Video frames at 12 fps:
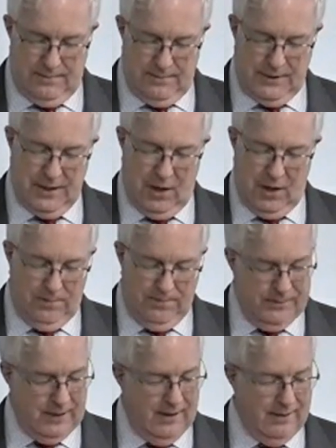So
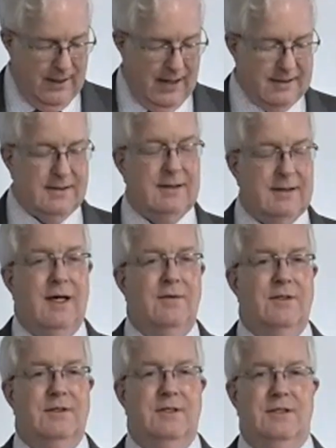that
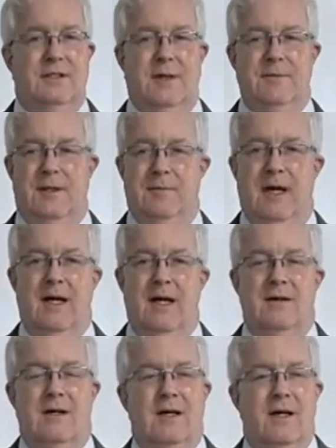covers the subject
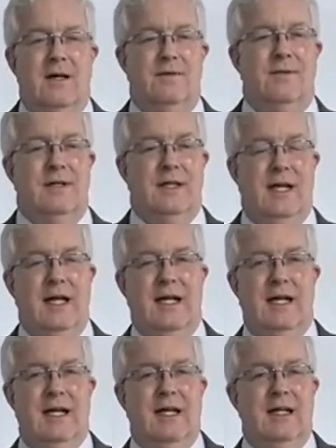matter of
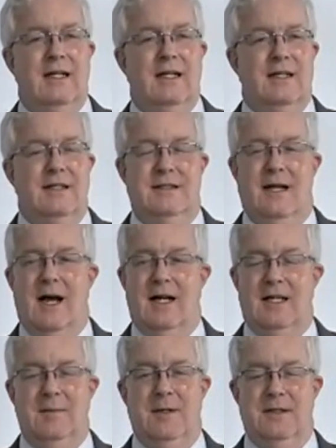getting
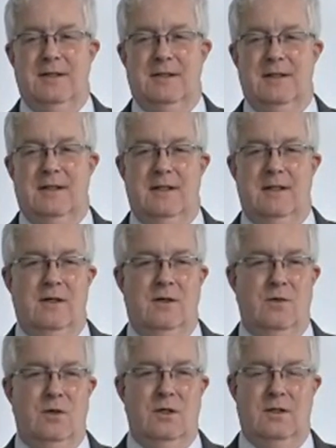documents
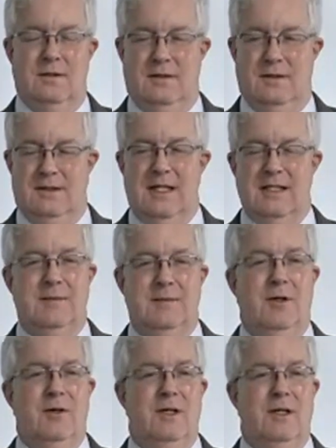or
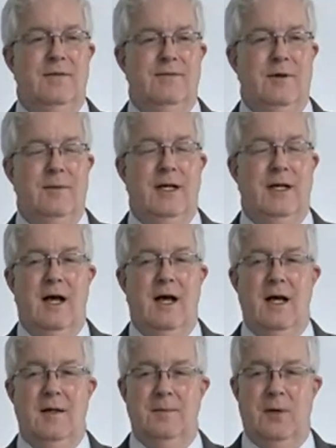testimony from a
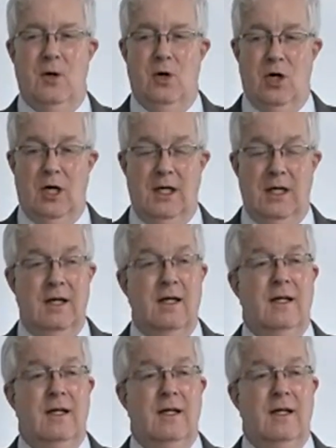non-party,